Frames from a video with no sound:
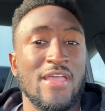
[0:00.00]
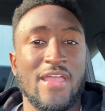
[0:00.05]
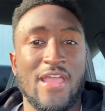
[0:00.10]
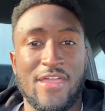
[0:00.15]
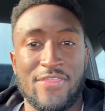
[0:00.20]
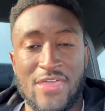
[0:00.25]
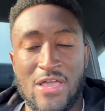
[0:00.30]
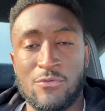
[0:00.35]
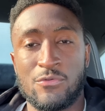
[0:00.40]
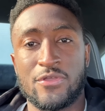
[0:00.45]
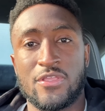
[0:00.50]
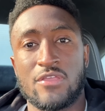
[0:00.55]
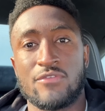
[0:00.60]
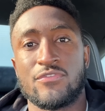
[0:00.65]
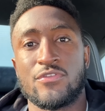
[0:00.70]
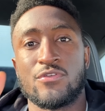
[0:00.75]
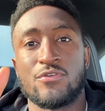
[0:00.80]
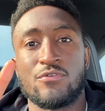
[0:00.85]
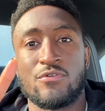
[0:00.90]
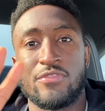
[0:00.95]
And that will give
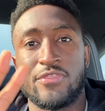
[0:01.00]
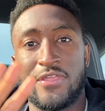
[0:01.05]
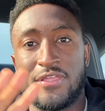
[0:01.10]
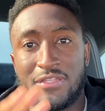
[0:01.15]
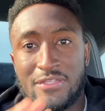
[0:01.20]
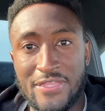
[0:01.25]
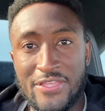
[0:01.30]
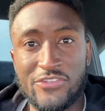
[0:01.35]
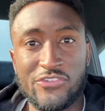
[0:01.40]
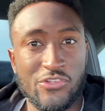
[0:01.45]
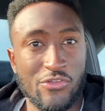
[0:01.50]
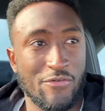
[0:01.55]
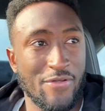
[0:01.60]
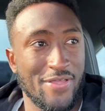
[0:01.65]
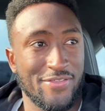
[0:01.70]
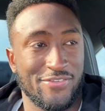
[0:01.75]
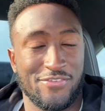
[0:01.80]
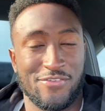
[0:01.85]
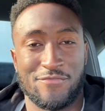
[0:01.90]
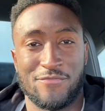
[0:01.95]
you the least
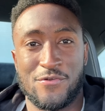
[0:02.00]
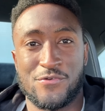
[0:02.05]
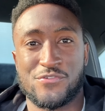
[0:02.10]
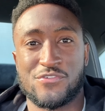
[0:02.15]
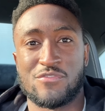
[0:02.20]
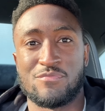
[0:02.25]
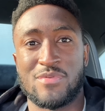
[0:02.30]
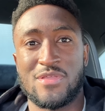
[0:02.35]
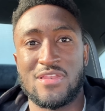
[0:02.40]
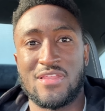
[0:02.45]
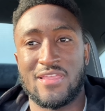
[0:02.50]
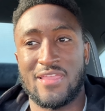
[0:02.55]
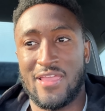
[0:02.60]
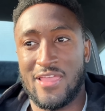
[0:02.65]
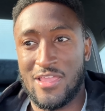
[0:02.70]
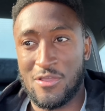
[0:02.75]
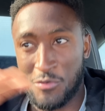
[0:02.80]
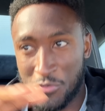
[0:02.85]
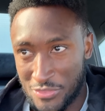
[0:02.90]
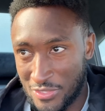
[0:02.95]
aggressive version of
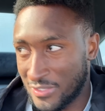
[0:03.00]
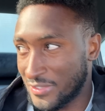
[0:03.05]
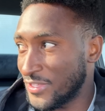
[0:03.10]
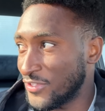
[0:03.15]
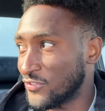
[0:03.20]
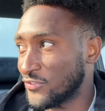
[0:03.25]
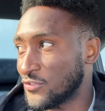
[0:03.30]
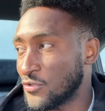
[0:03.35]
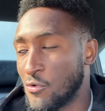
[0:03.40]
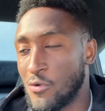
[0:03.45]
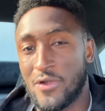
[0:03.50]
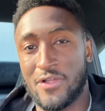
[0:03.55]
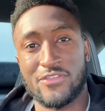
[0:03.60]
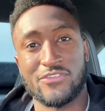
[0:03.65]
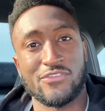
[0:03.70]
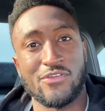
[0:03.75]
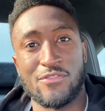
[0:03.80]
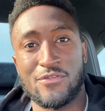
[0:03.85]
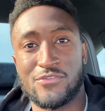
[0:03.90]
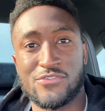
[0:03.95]
PDK with the least torque,
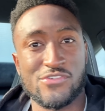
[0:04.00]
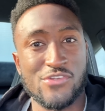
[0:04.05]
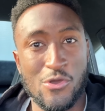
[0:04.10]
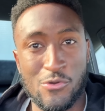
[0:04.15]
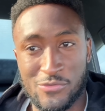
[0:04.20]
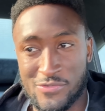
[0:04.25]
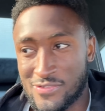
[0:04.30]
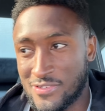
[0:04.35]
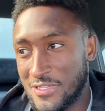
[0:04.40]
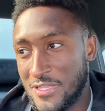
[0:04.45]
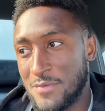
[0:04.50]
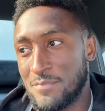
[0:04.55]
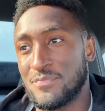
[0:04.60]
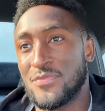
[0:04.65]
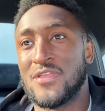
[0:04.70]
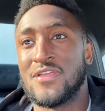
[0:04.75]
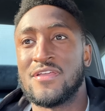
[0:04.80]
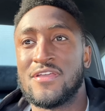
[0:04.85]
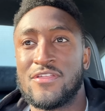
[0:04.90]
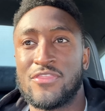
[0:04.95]
so there's no slip,
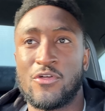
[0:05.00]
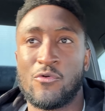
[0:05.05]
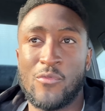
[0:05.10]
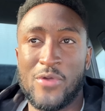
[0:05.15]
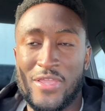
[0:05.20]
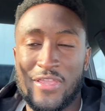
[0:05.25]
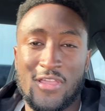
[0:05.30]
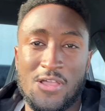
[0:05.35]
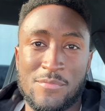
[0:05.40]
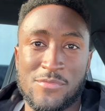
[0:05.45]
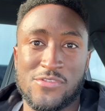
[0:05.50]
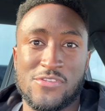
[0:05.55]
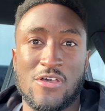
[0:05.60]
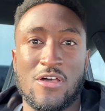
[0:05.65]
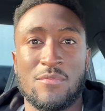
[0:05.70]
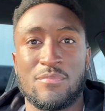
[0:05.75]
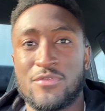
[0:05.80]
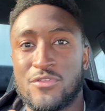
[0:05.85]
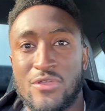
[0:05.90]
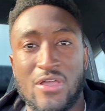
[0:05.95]
the wing comes
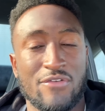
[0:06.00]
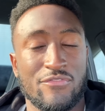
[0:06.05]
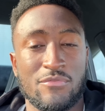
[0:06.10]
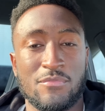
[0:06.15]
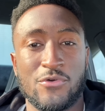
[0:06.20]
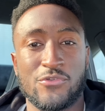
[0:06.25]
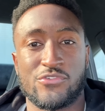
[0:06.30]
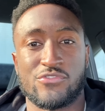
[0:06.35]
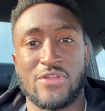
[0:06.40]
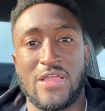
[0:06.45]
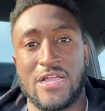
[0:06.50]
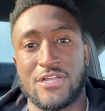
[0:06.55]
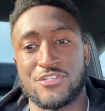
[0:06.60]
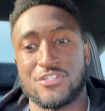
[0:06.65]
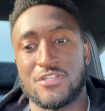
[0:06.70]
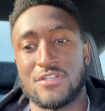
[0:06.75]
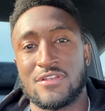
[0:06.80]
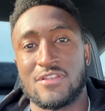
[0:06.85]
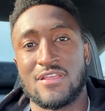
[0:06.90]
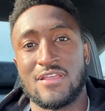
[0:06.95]
up, you have the most
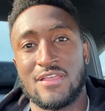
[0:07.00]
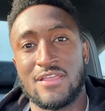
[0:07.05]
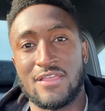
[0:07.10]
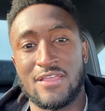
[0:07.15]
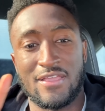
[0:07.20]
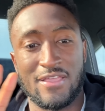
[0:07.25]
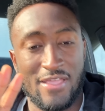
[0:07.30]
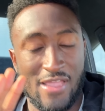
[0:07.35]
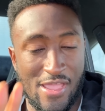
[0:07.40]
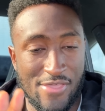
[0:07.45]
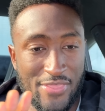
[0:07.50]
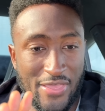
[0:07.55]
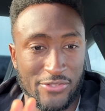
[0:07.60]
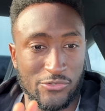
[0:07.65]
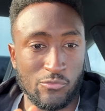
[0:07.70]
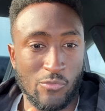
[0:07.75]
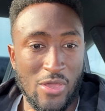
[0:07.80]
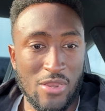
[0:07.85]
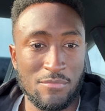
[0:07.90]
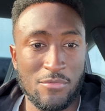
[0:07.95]
traction, and that's
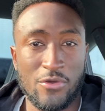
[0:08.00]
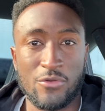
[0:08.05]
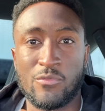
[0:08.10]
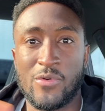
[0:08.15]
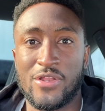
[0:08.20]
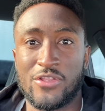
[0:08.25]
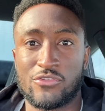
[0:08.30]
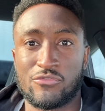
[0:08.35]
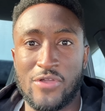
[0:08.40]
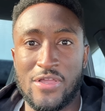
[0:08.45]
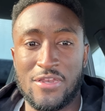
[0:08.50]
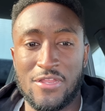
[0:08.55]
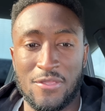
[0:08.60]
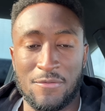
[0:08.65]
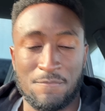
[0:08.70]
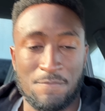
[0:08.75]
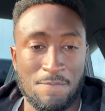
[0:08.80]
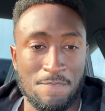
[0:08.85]
wet mode when it's raining.